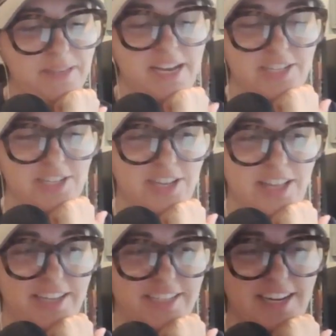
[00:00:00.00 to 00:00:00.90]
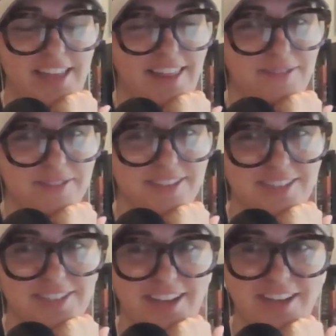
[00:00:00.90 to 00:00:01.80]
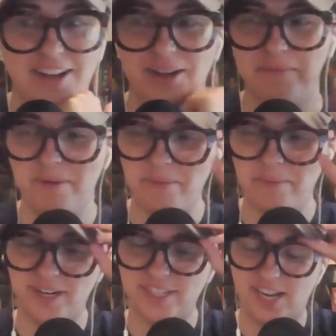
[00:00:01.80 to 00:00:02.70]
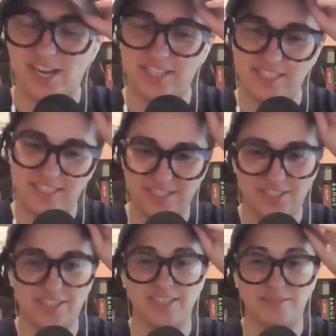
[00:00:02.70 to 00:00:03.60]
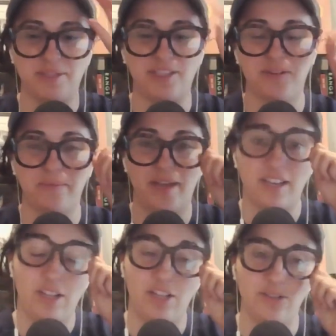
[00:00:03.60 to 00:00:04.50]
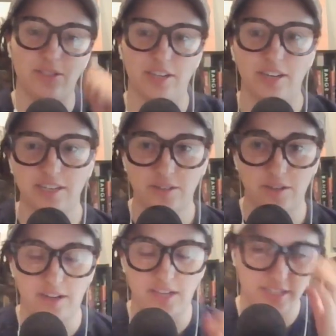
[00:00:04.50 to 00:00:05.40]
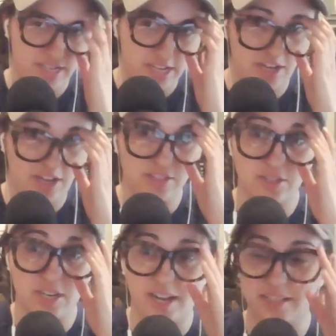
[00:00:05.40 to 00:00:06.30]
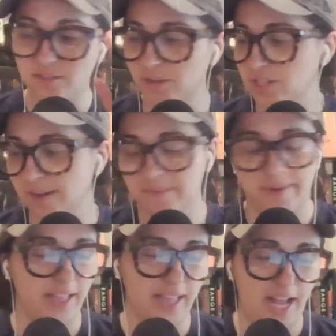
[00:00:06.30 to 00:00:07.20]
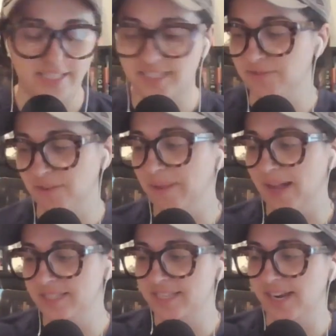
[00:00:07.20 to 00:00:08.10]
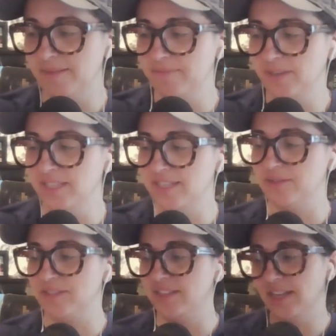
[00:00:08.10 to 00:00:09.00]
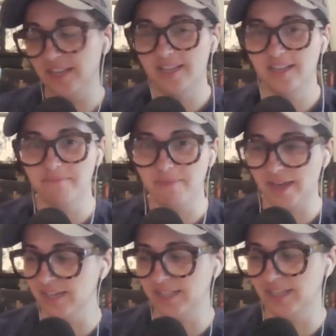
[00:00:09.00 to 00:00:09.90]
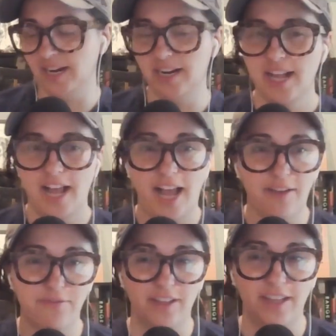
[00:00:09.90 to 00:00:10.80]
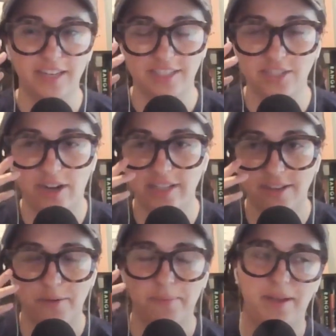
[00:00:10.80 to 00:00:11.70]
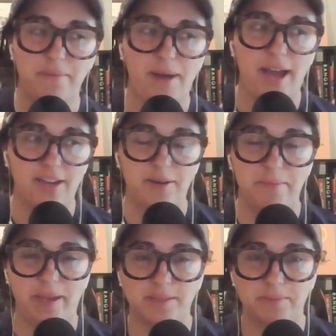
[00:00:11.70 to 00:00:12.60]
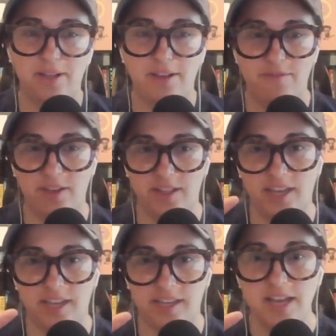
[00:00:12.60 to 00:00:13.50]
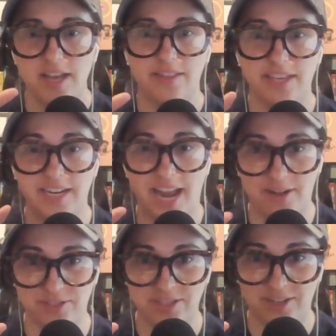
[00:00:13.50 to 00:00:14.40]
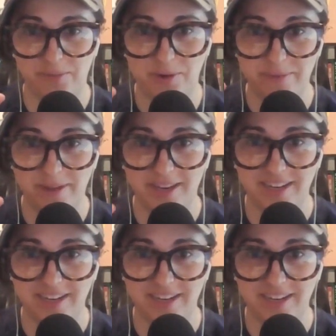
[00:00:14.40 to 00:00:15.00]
I just saw that today. That was just like, oh, bummer sauce, just because I'm a little bit closer to it all. Also today, I switched out my glasses from last time because there was a mega glare. I feel like, did you guys ever play backyard baseball? I feel like the announcer woman,